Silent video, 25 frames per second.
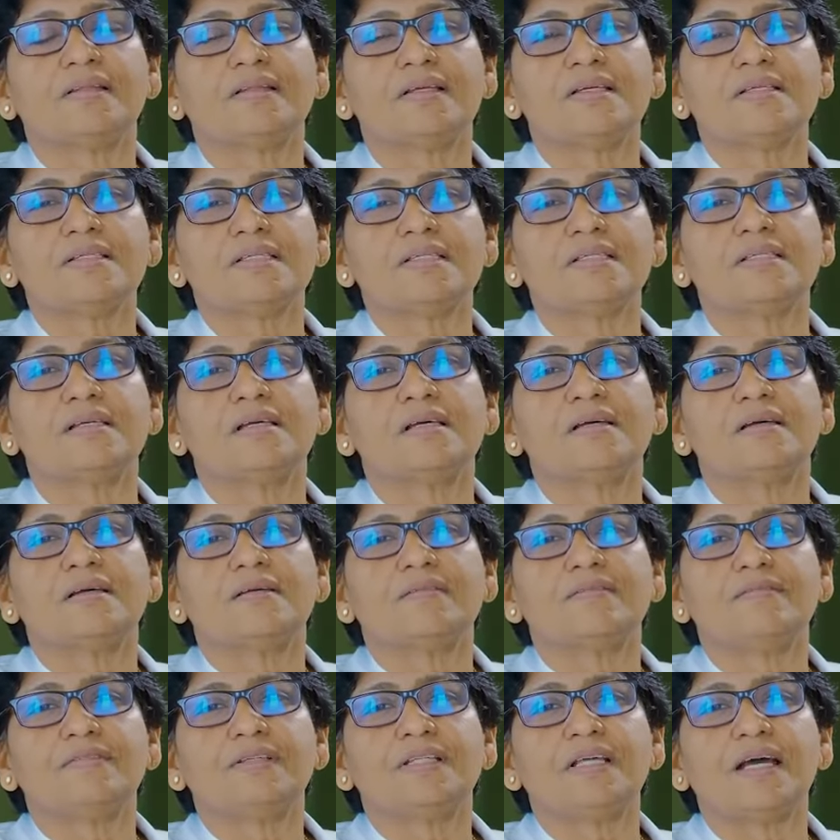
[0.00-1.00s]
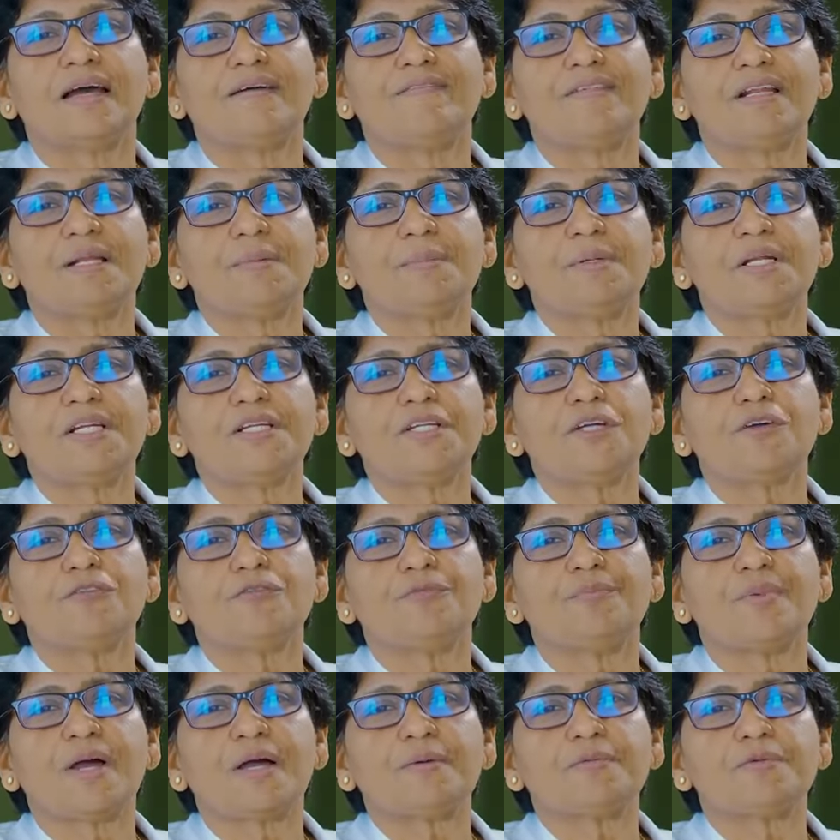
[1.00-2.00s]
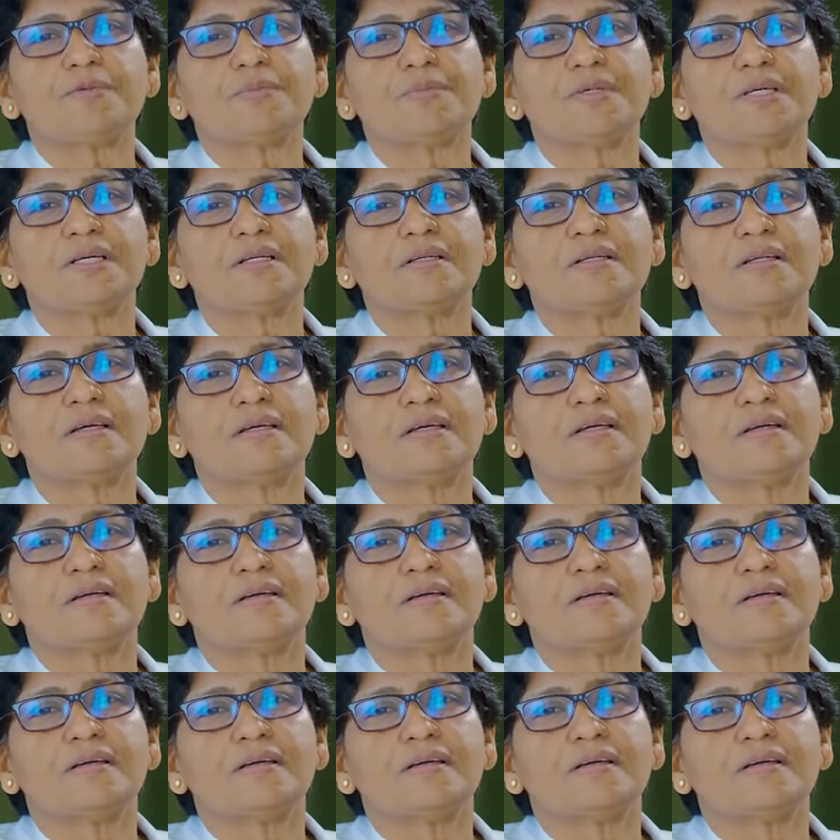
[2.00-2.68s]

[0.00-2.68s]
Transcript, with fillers: Thus, with the availability of pap smear,